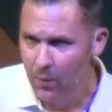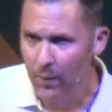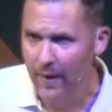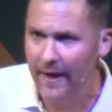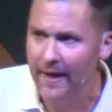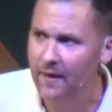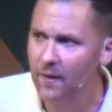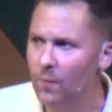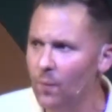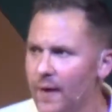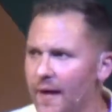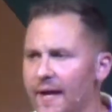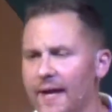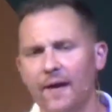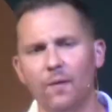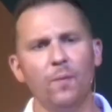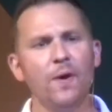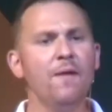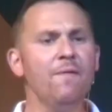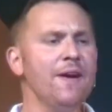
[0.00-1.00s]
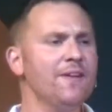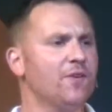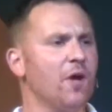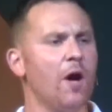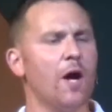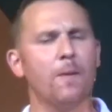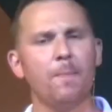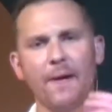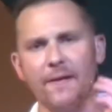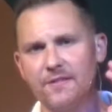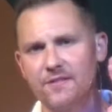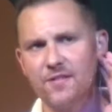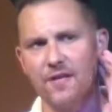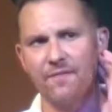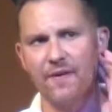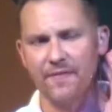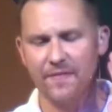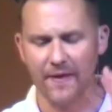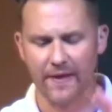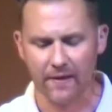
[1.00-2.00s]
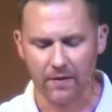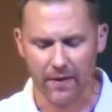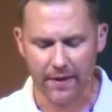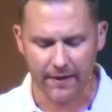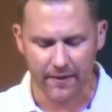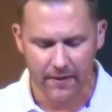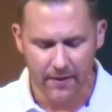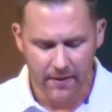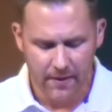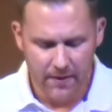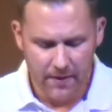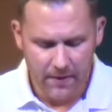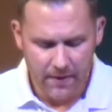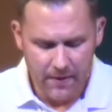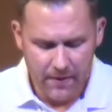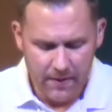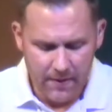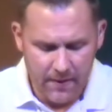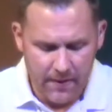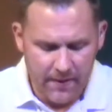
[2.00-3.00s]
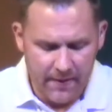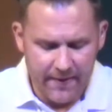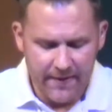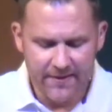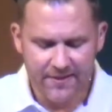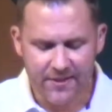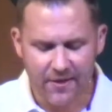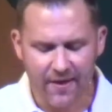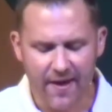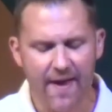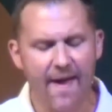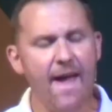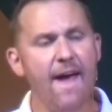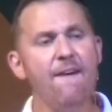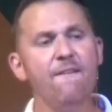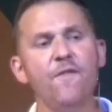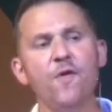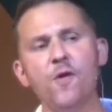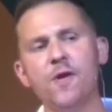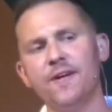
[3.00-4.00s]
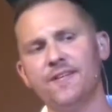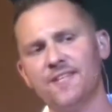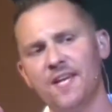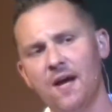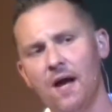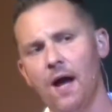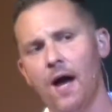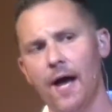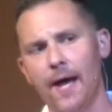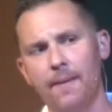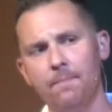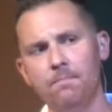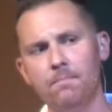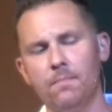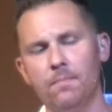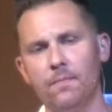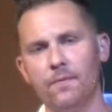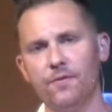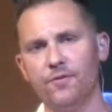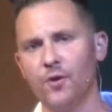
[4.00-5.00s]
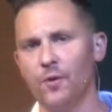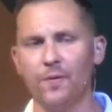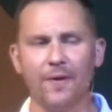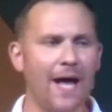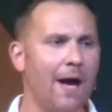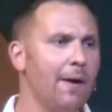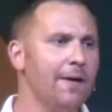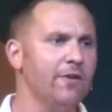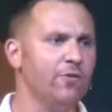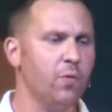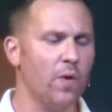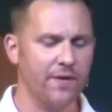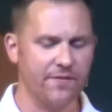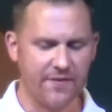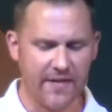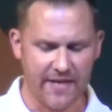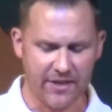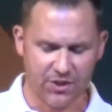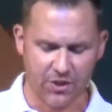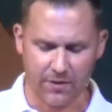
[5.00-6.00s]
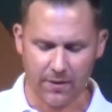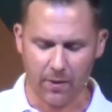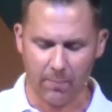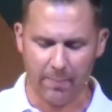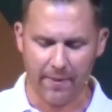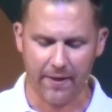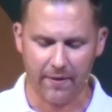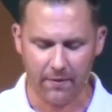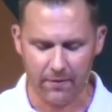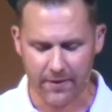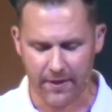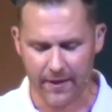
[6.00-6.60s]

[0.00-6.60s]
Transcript: whenever I talk about this stuff, I think like, is there ever a time, so now I just want to teach a little bit,